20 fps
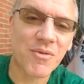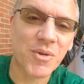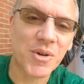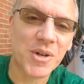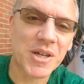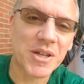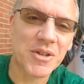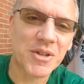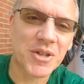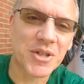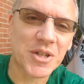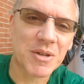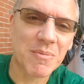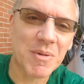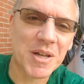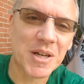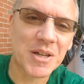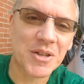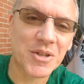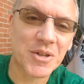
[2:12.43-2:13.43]
for you in just a
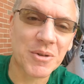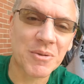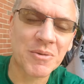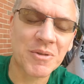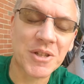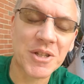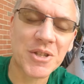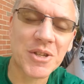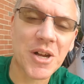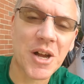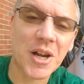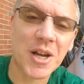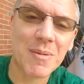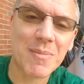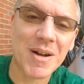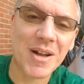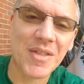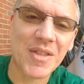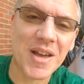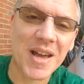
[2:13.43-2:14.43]
minute. So let's talk
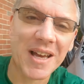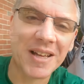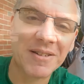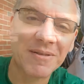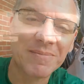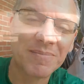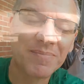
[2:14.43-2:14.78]
about that.